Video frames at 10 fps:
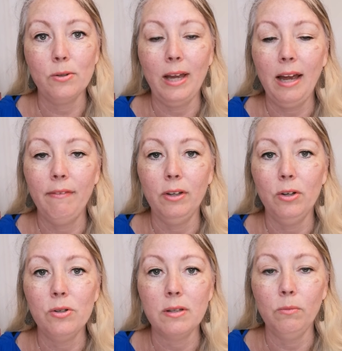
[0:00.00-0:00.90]
So I have
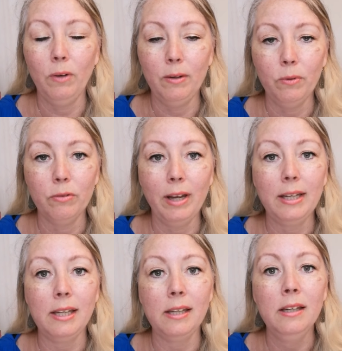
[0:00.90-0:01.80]
those, and when we're
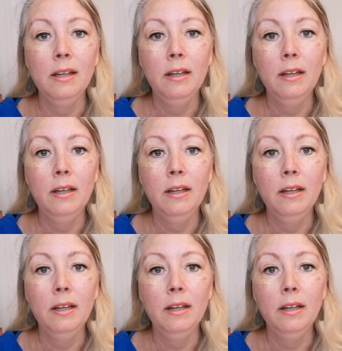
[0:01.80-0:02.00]
ready,